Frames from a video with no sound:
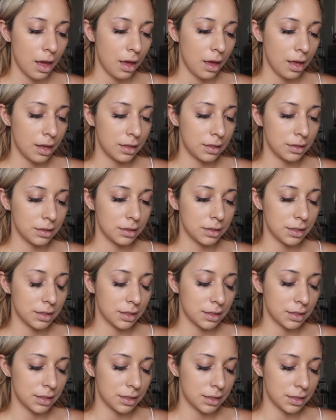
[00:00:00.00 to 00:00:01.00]
and
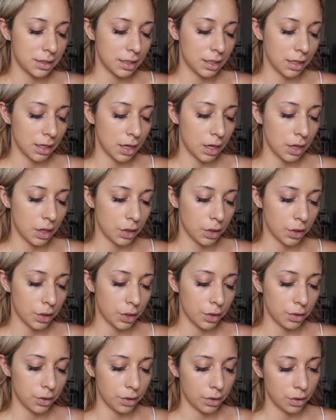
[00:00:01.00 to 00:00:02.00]
this is in the
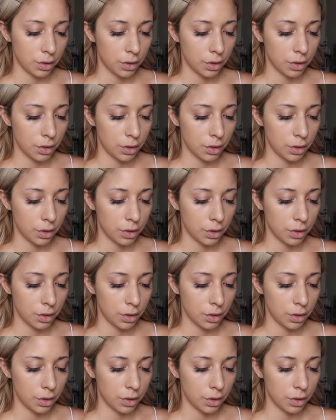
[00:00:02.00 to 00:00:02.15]
color